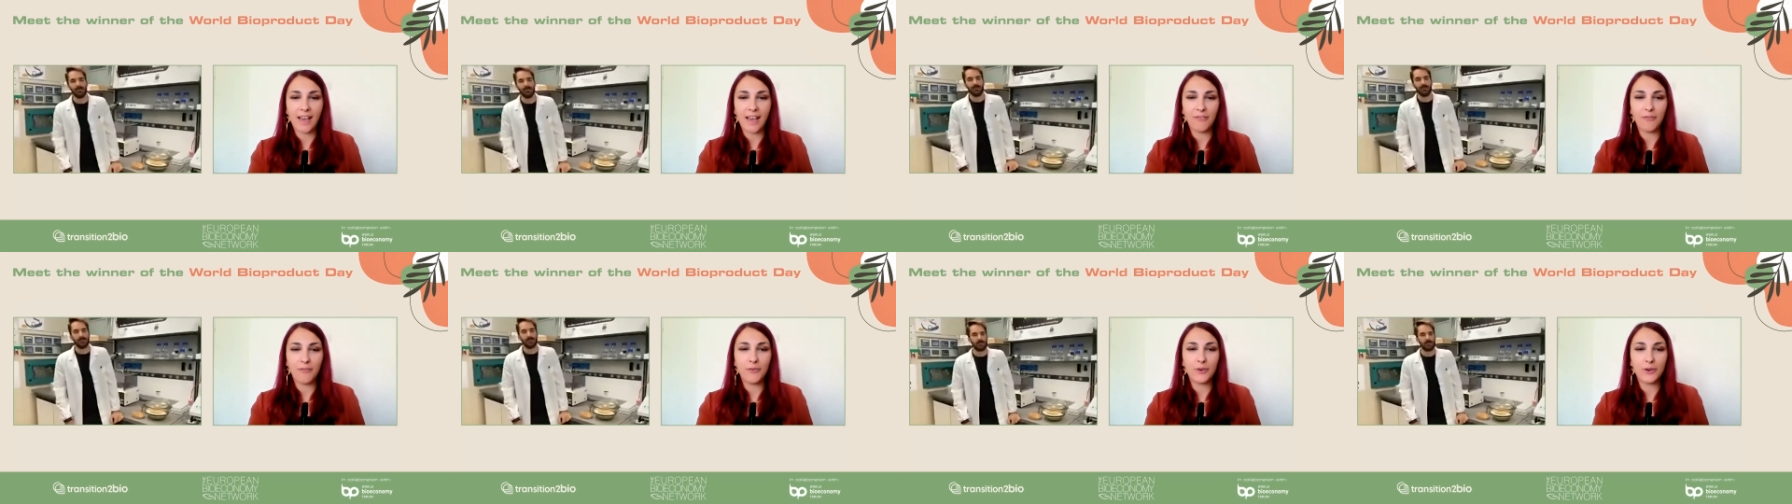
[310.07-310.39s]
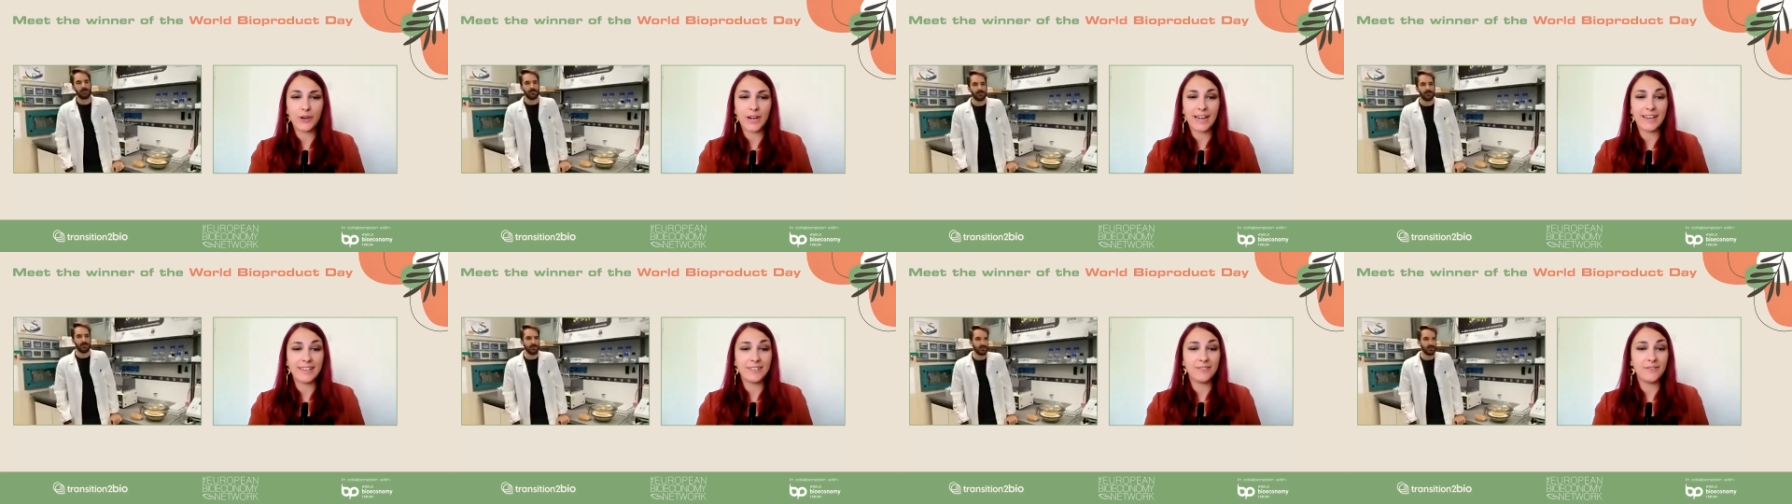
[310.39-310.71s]

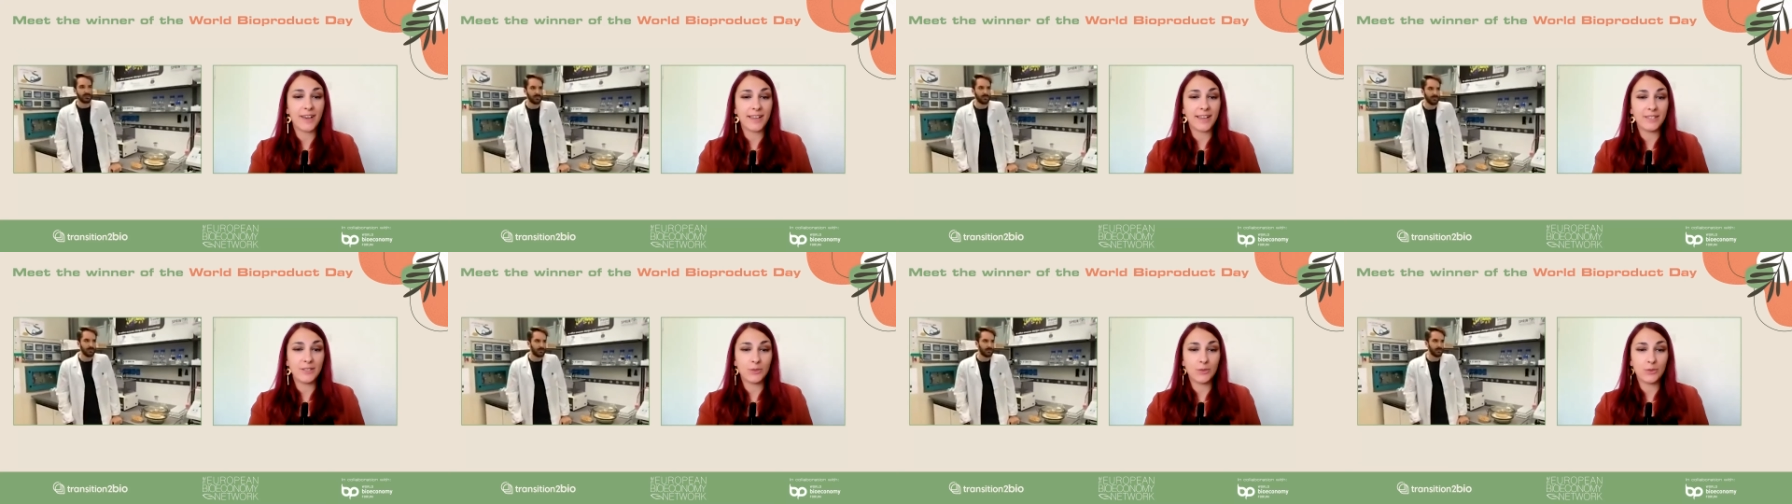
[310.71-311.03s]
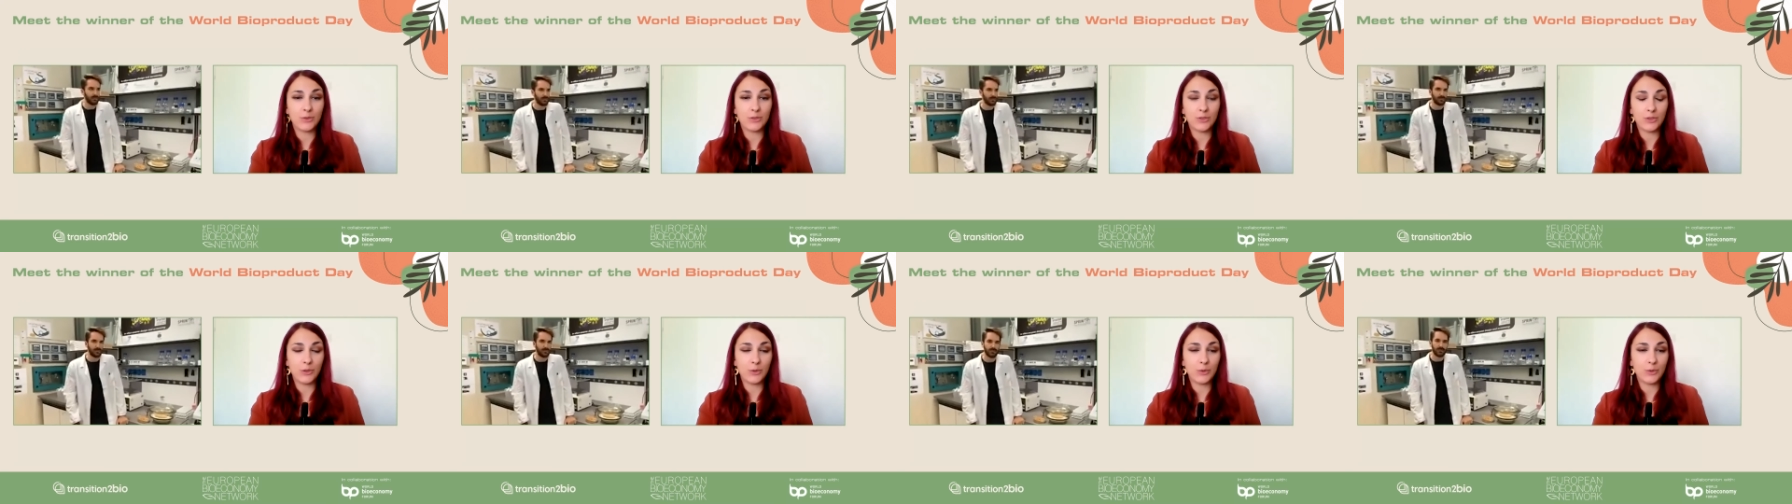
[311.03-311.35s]
for an advice
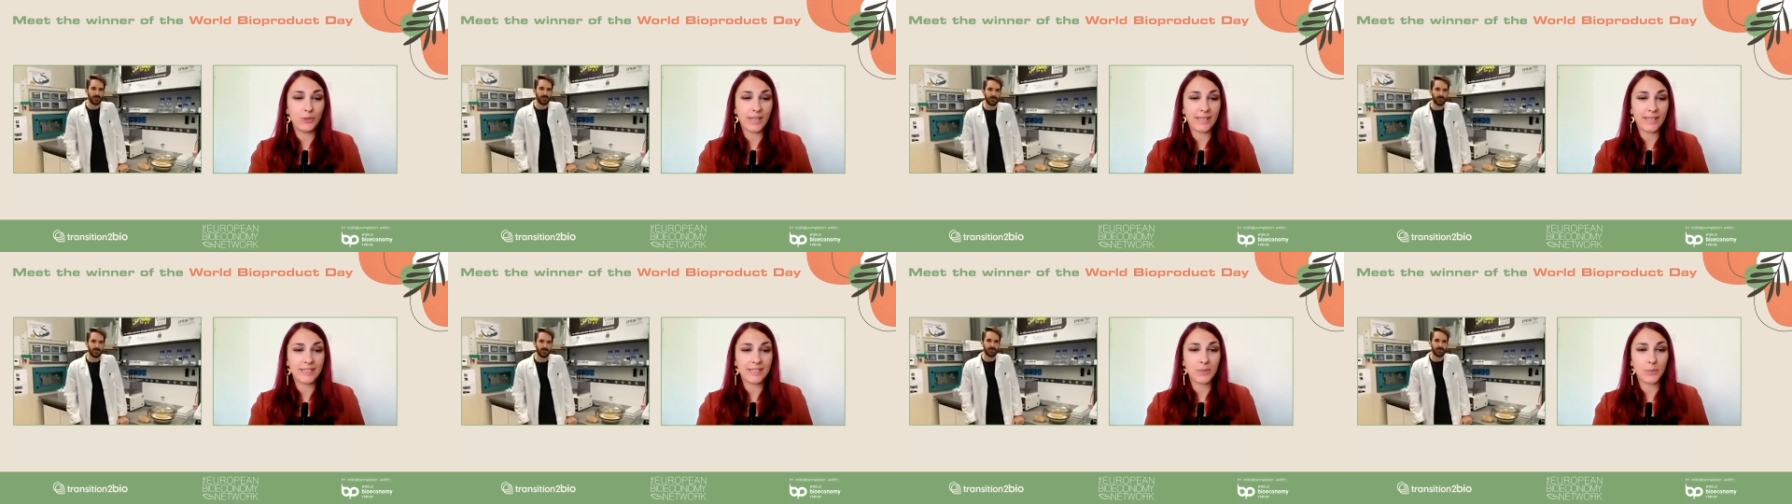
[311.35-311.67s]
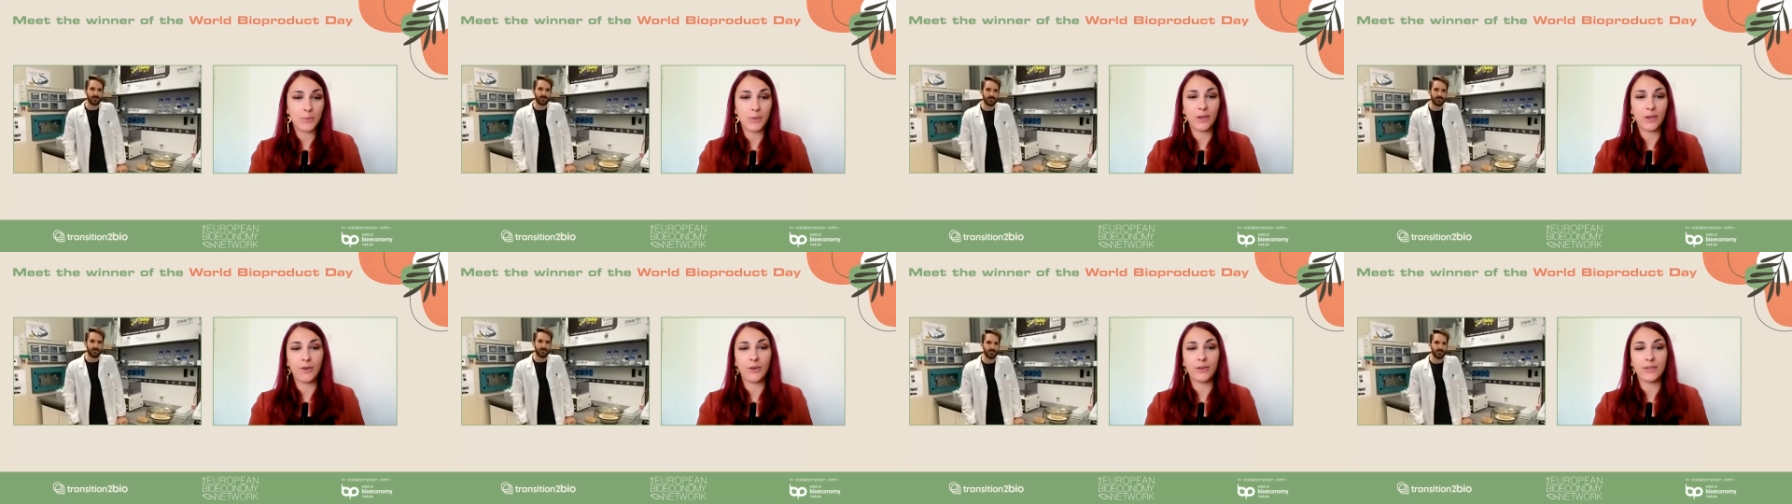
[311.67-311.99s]
to
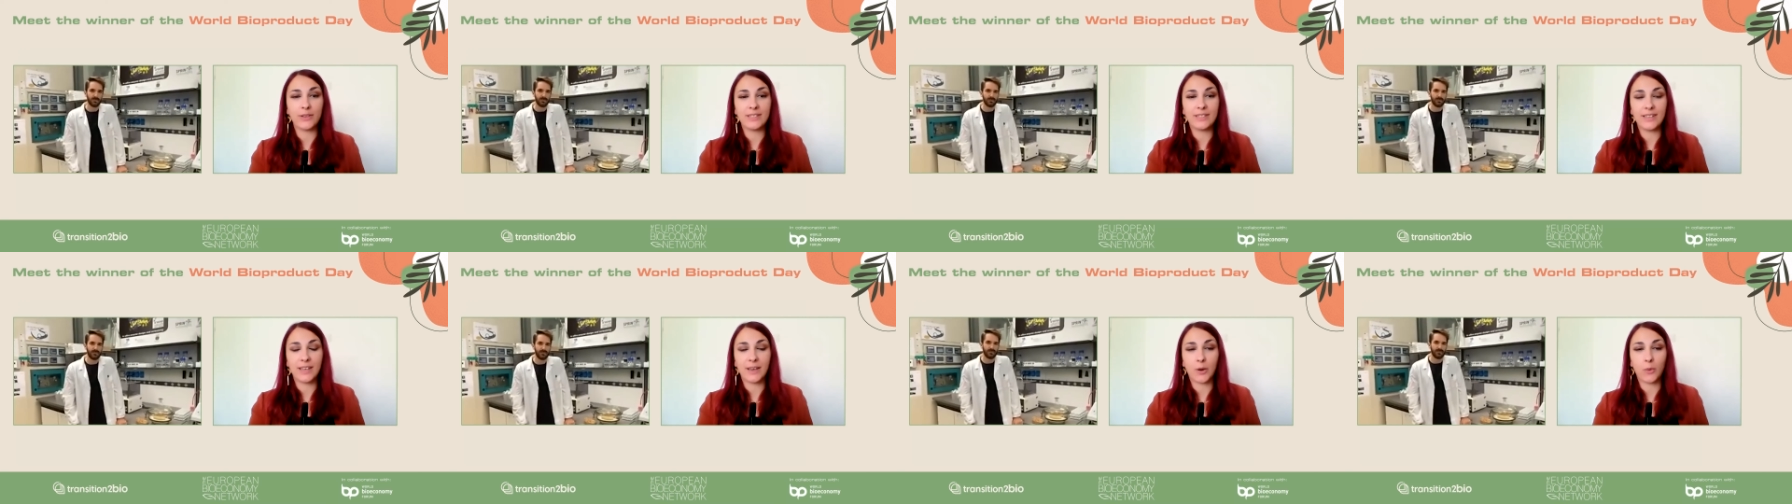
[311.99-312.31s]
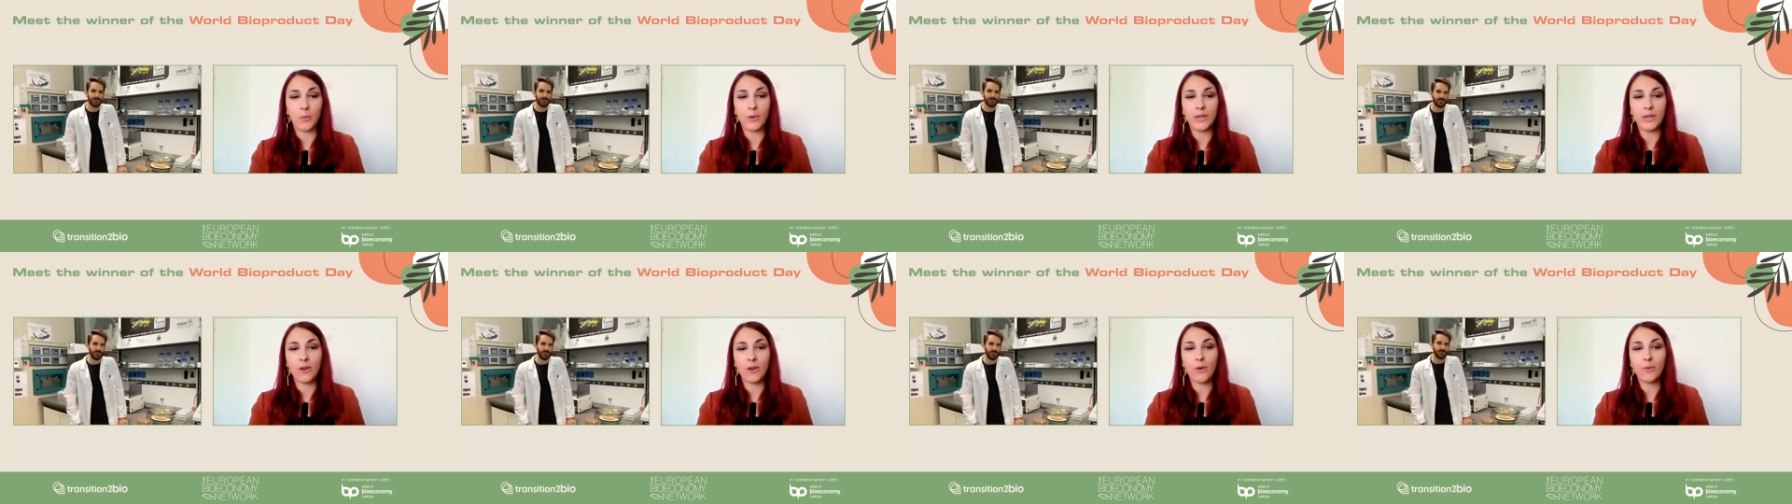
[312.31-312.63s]
students, because
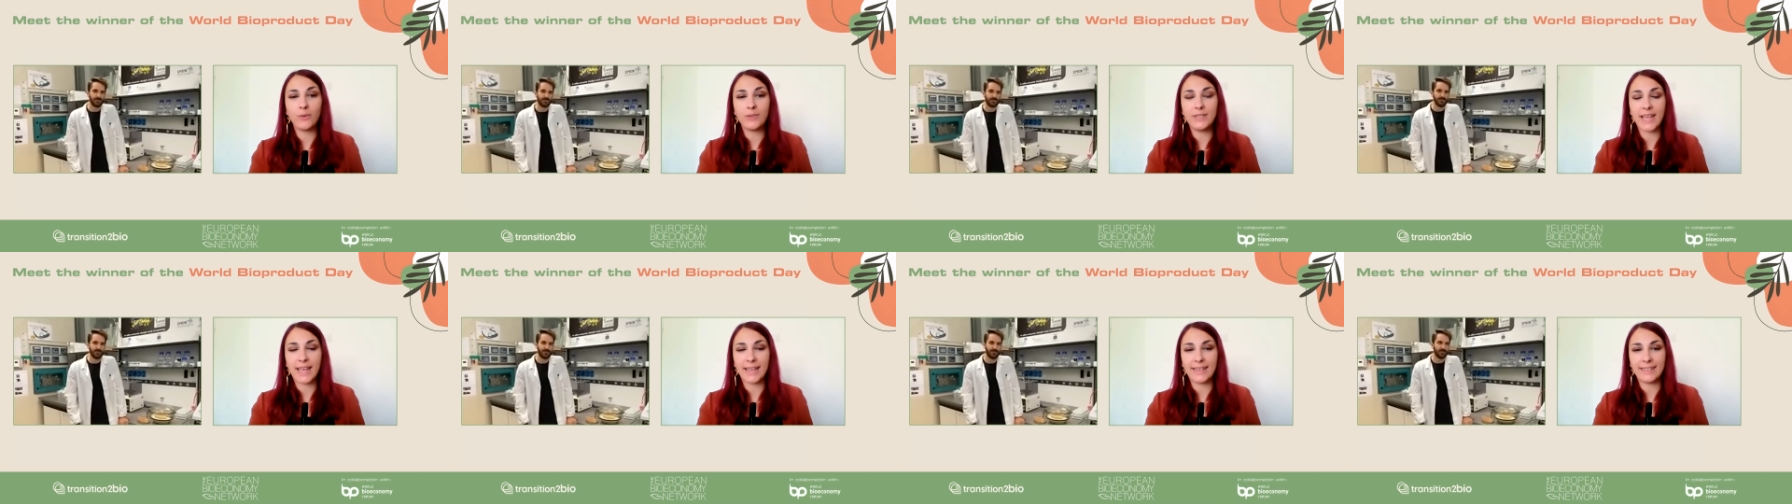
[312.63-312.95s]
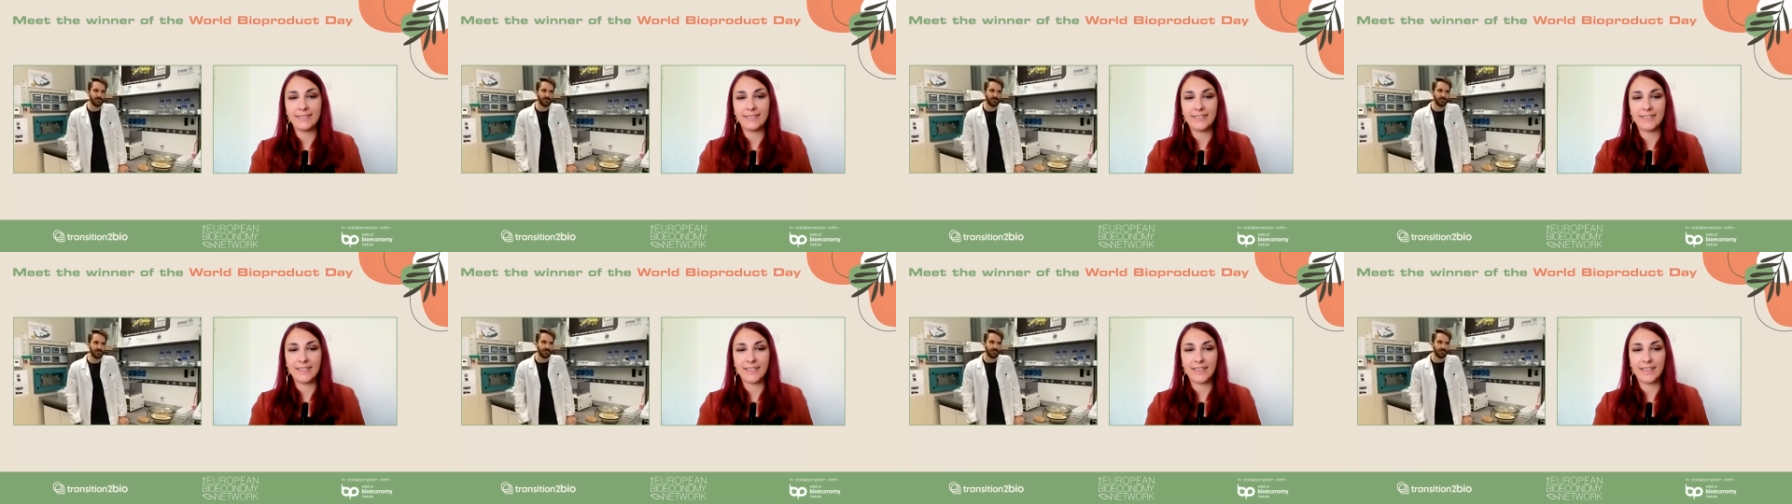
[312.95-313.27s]
we know that